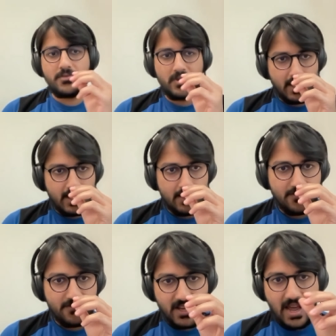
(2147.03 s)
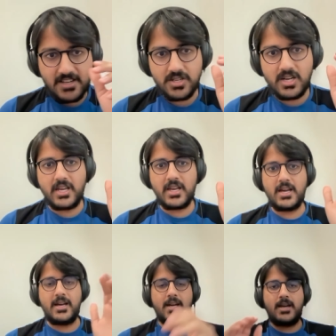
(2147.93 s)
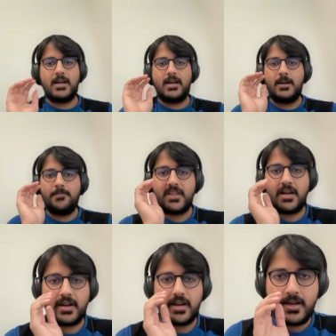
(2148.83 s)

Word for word: we are we actually uh, um, are,